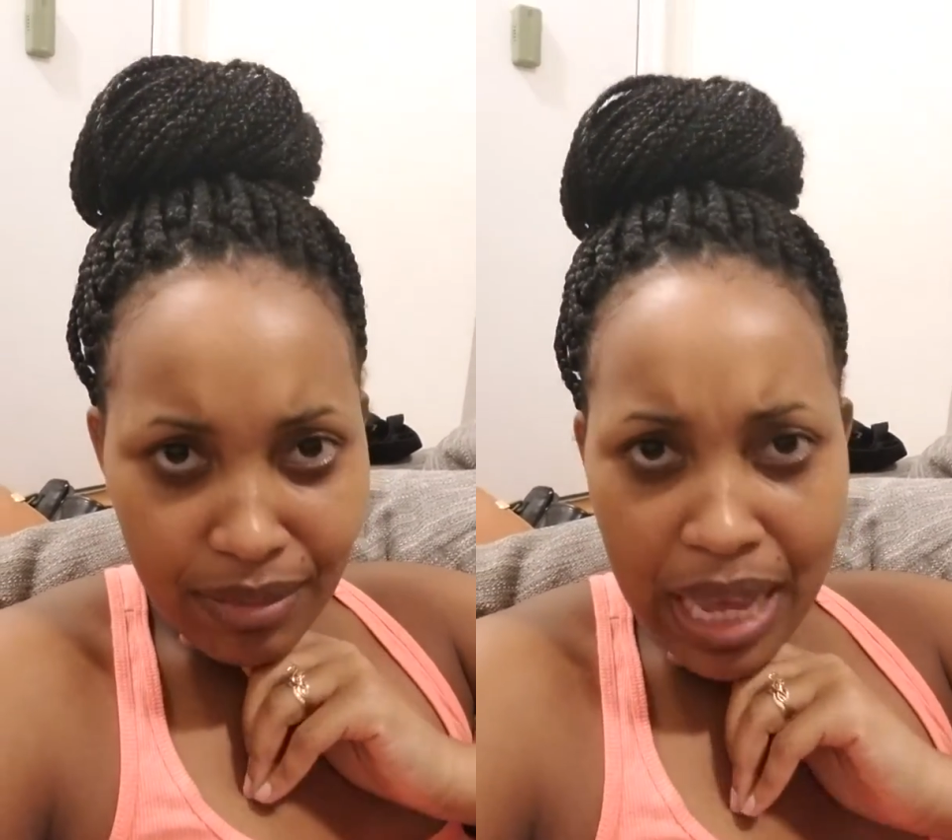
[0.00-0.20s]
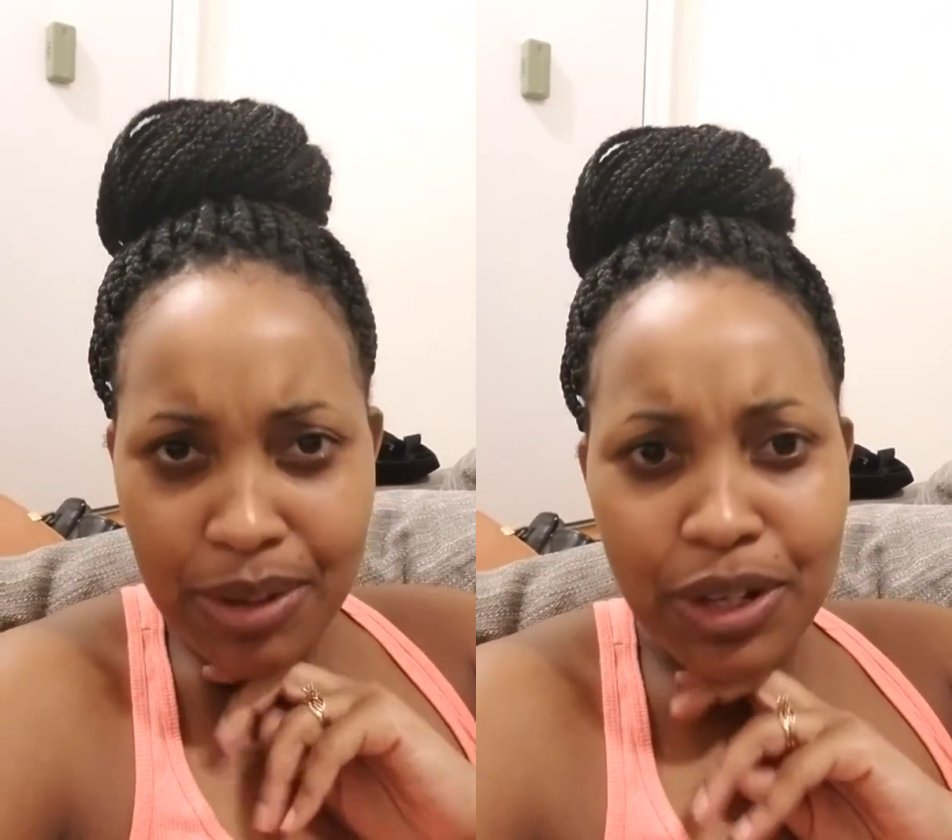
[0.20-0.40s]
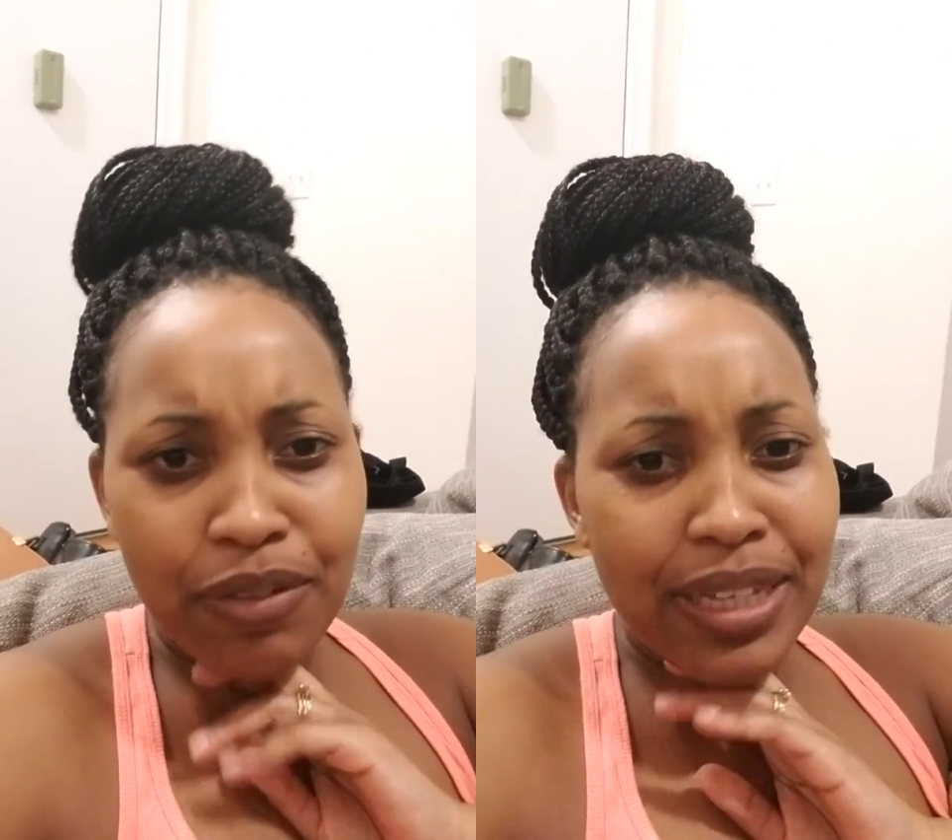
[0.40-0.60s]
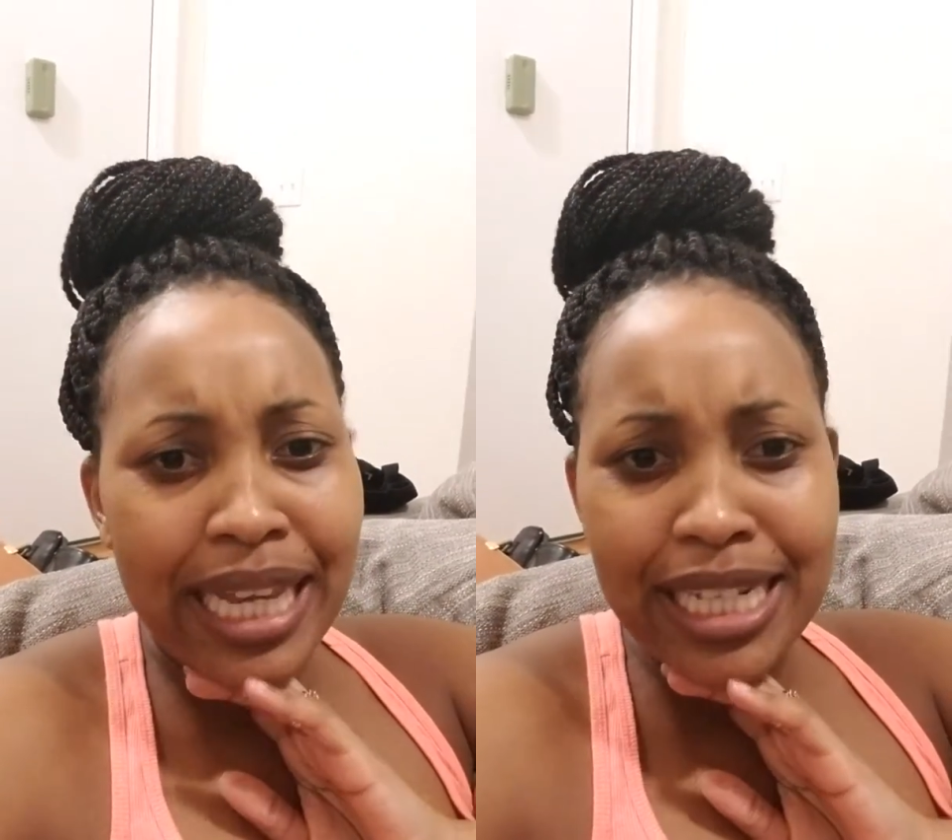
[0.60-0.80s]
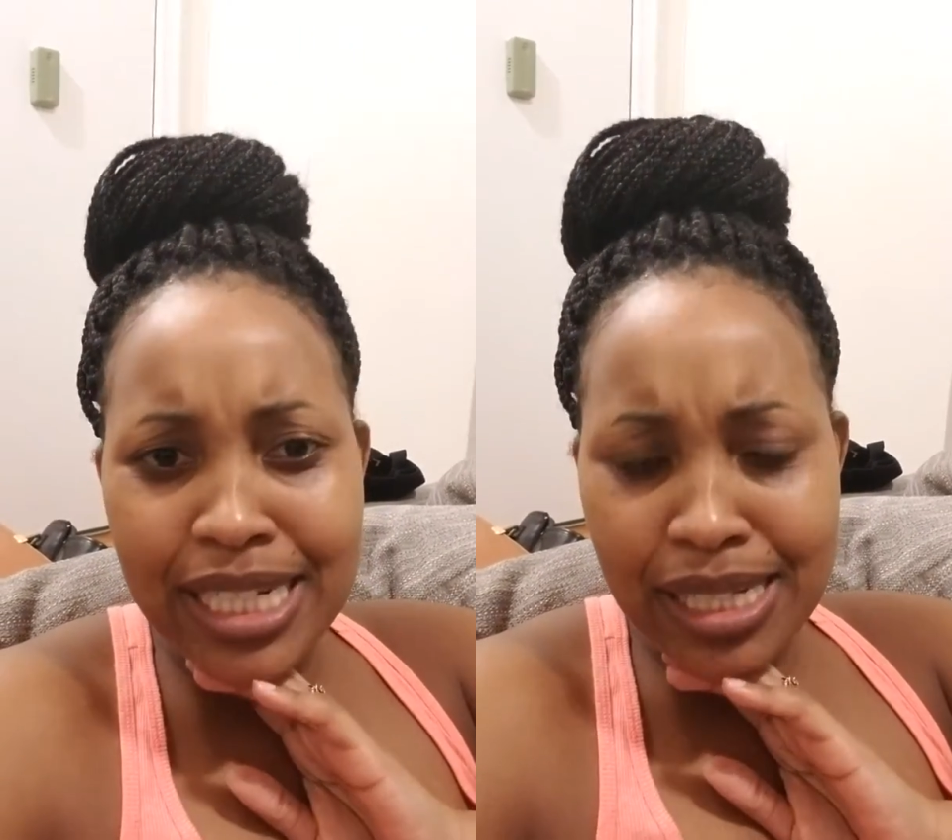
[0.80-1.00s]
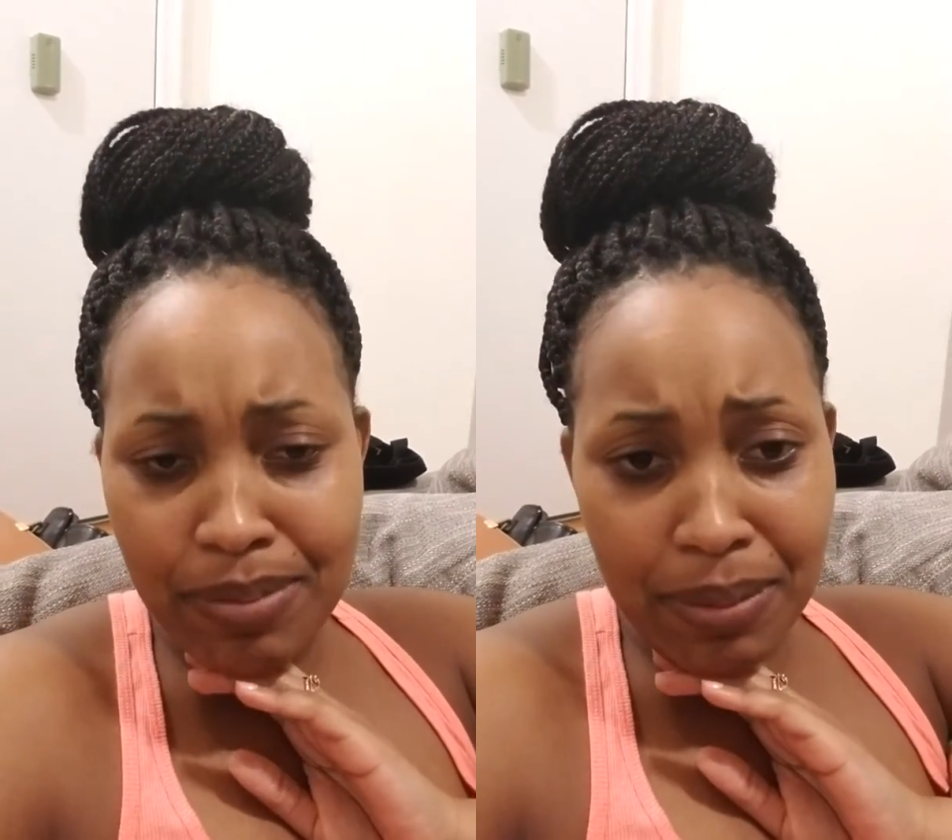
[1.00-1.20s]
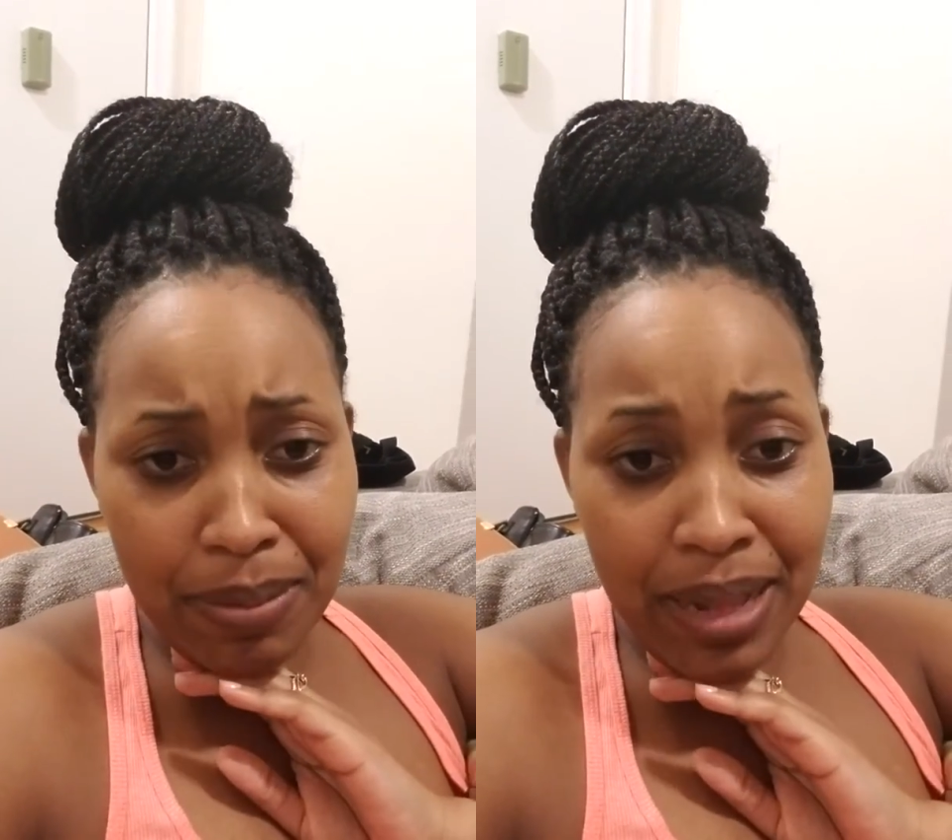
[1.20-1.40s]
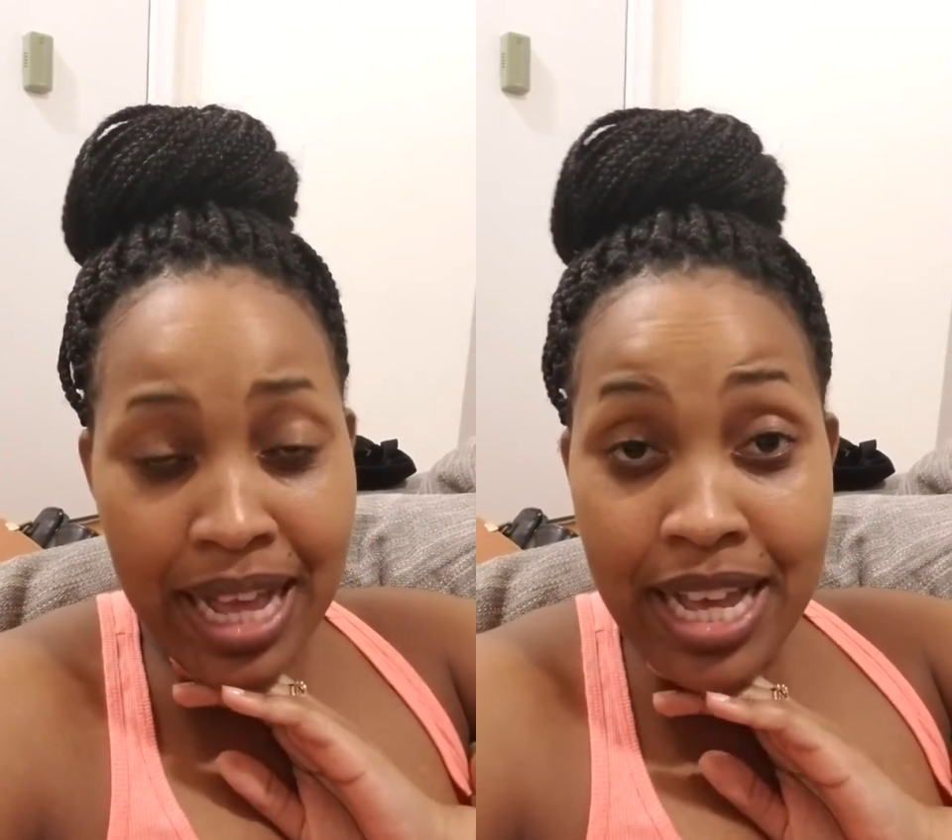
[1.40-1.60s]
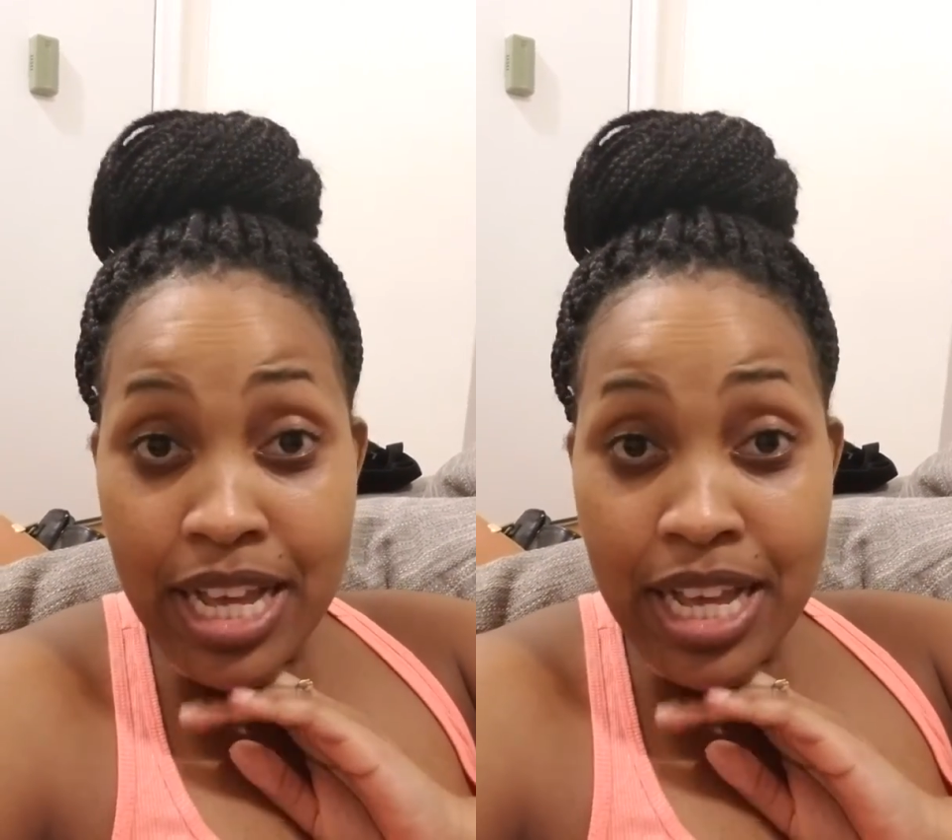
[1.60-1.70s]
I would go on vacations, blah blah blah.